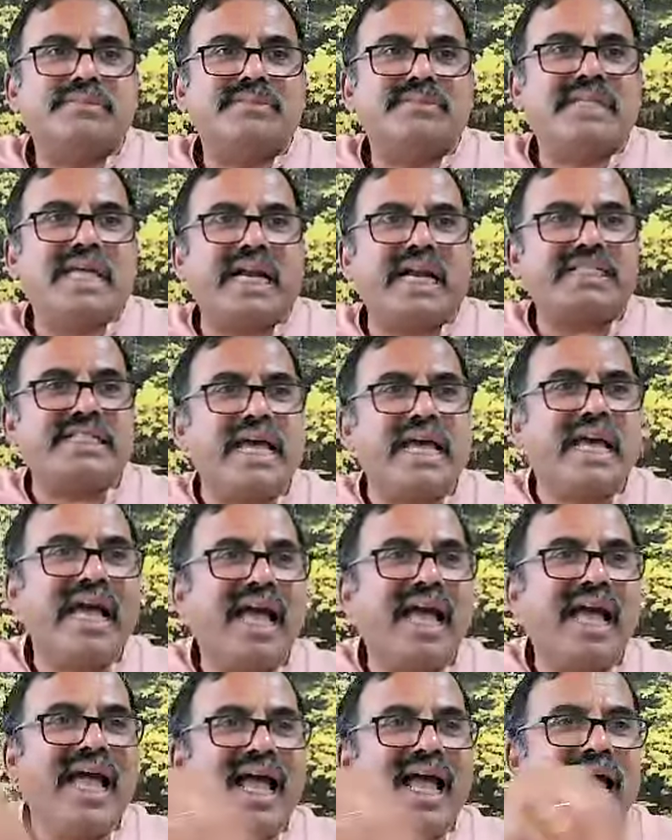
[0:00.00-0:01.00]
That is a
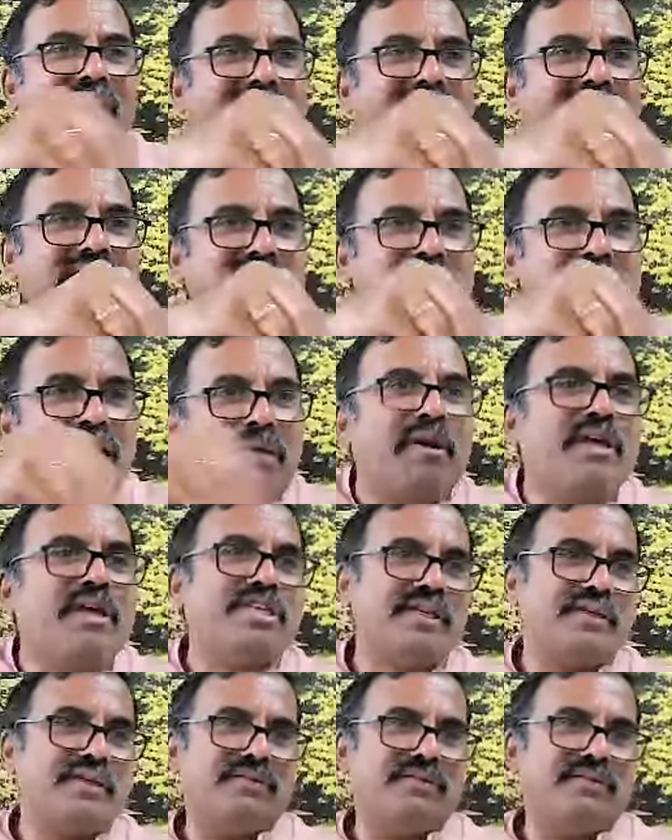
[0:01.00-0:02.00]

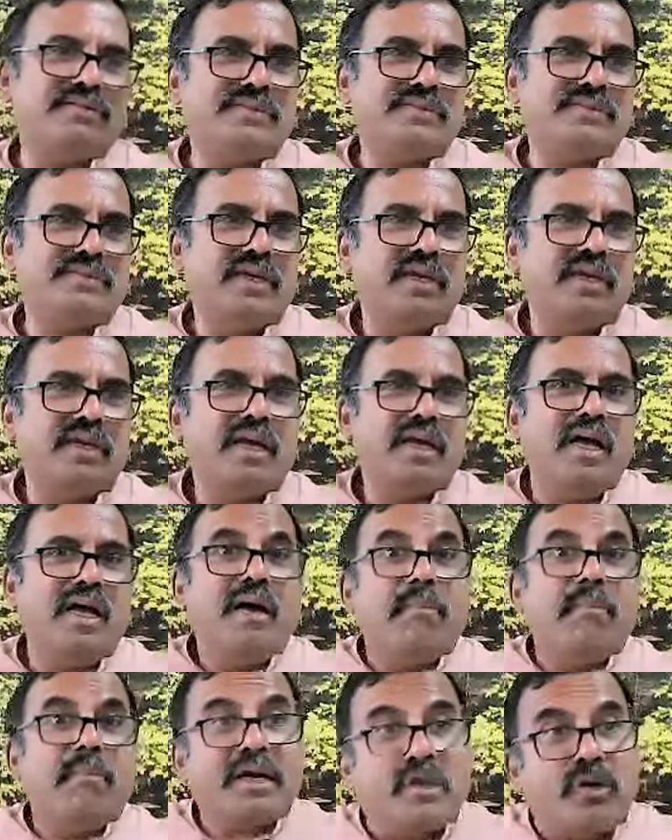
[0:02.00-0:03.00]
separation.
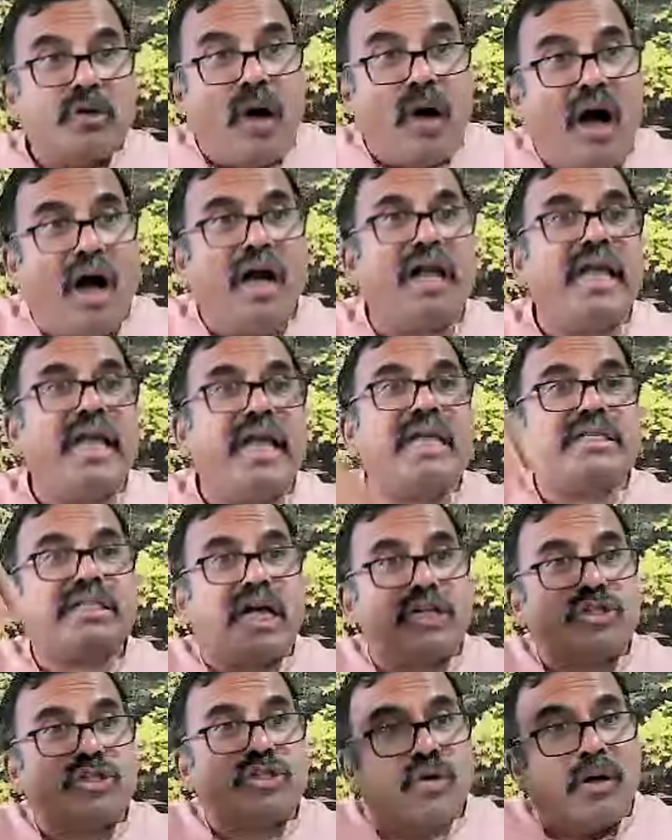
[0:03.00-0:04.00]
But dog is
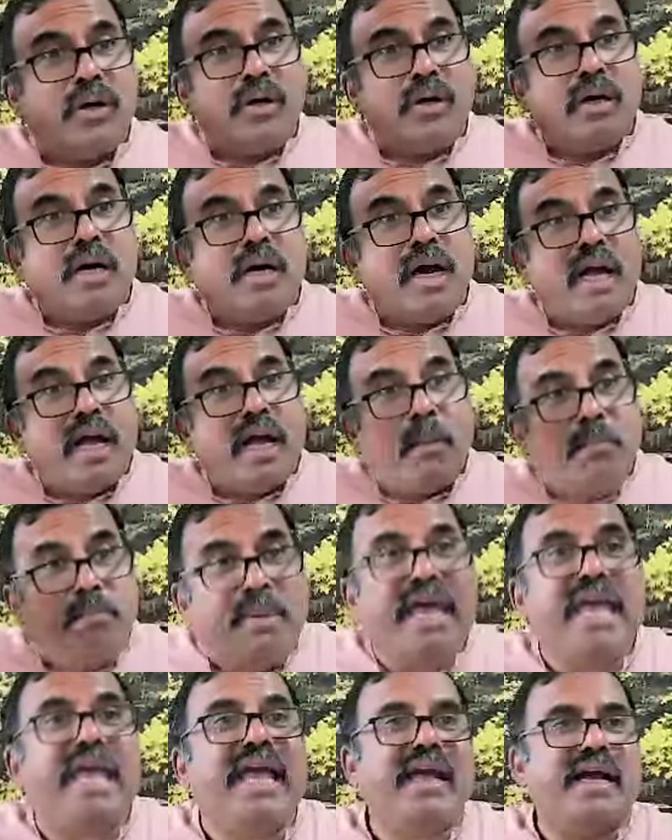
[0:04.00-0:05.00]
also a
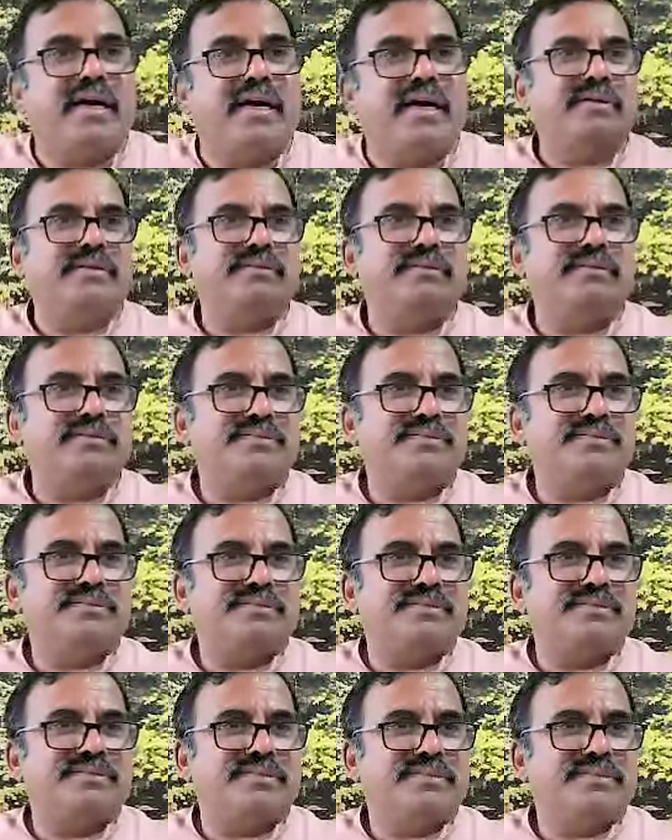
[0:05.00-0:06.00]
being.
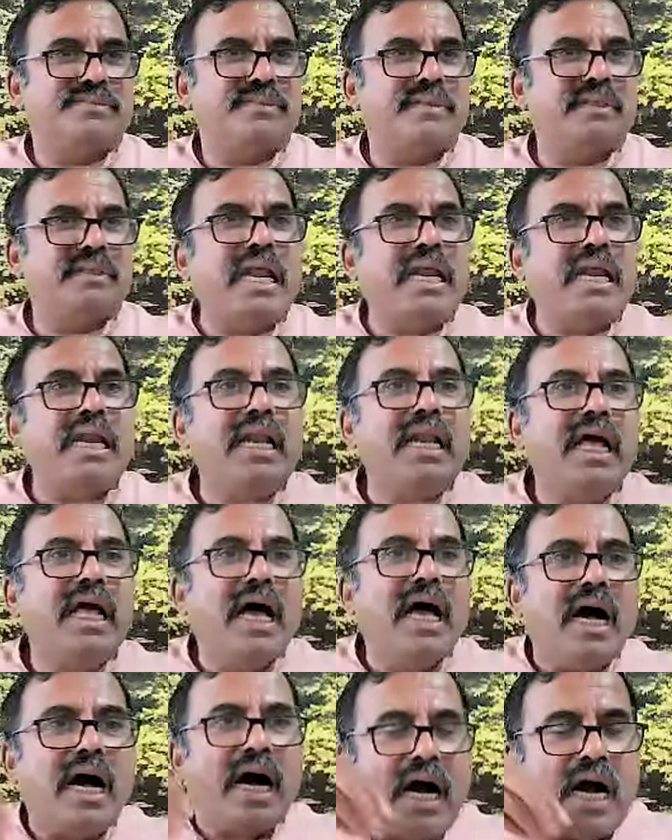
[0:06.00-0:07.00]
Then
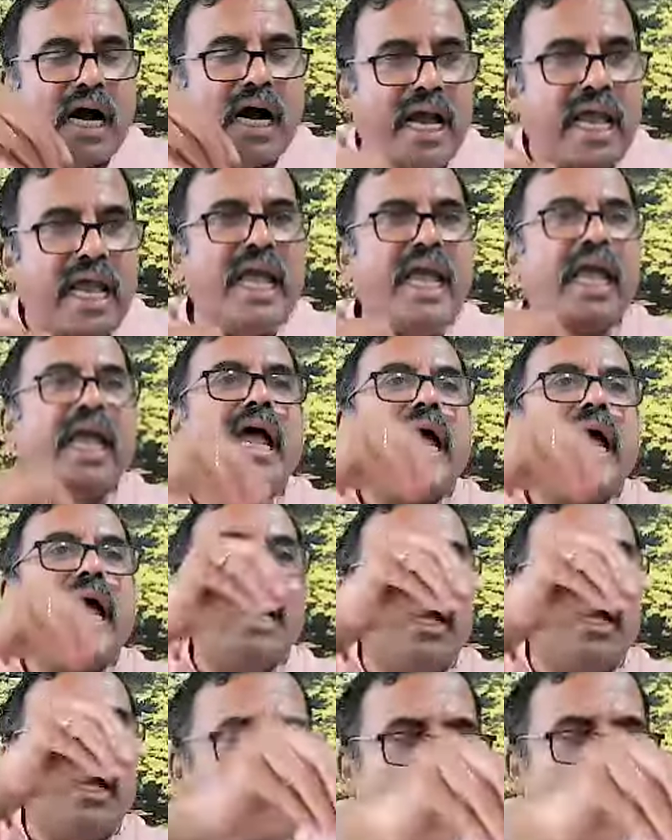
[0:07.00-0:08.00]
I,
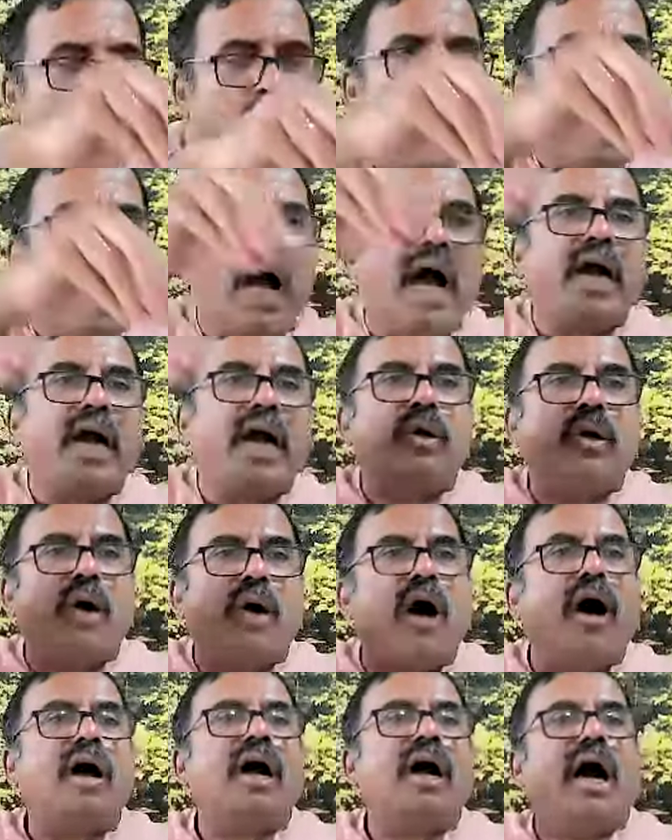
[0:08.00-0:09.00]
you, and
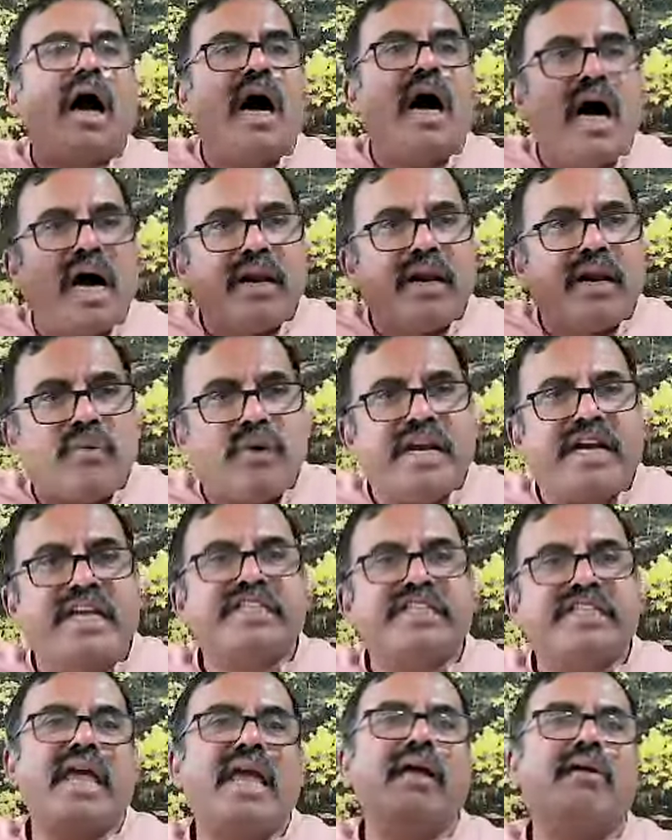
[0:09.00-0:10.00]
dog are one and
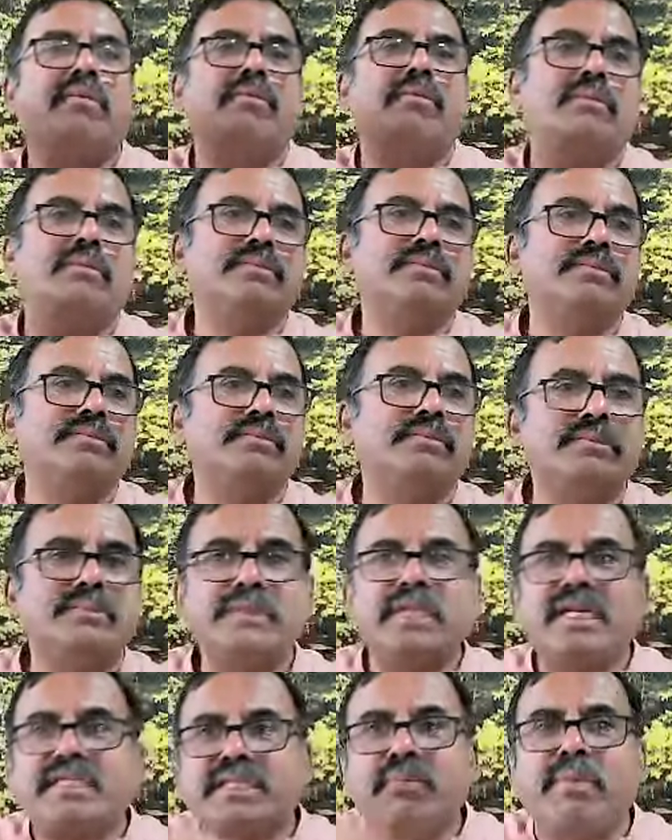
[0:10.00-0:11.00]
same.
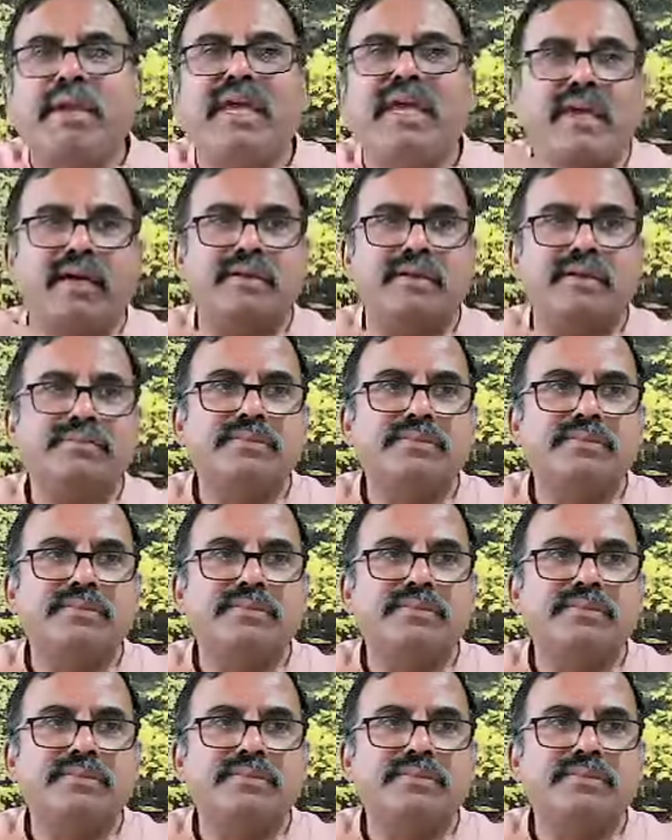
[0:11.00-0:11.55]
That's a being.